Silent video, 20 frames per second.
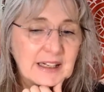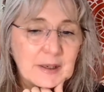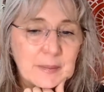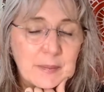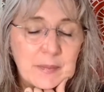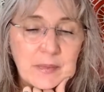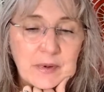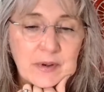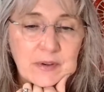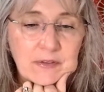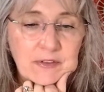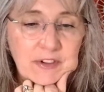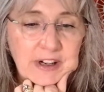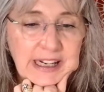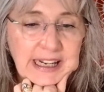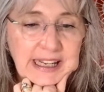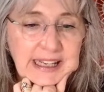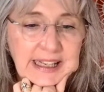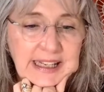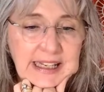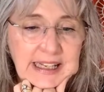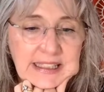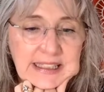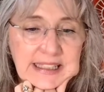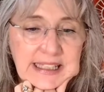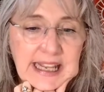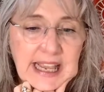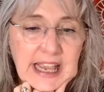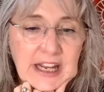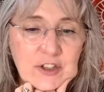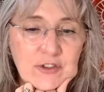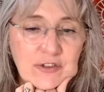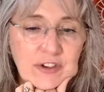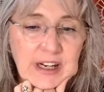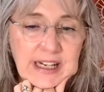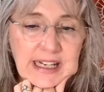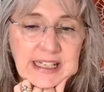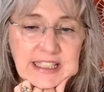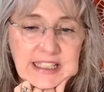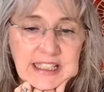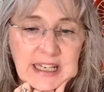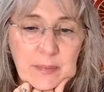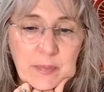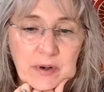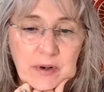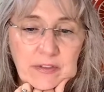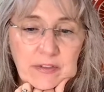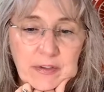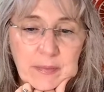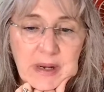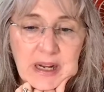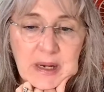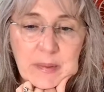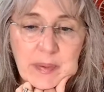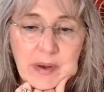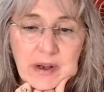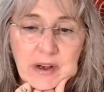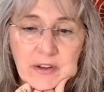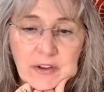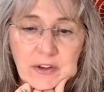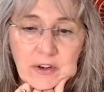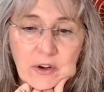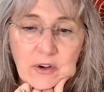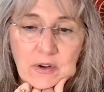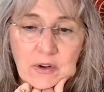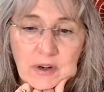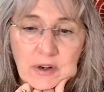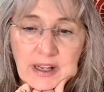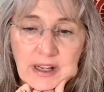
Maria, isn't hedge riding separate from any path you're on?